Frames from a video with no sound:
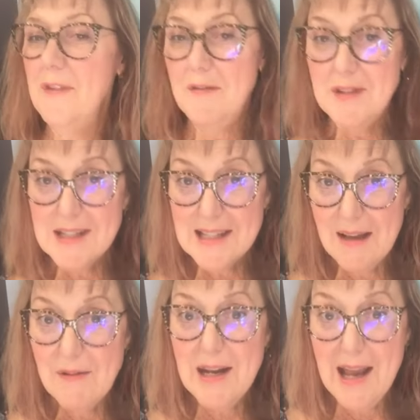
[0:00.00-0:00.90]

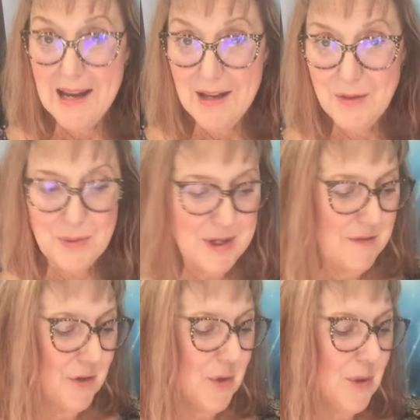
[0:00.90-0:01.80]
5783,
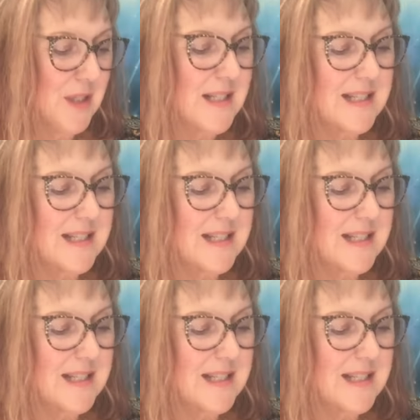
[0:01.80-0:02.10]
of course,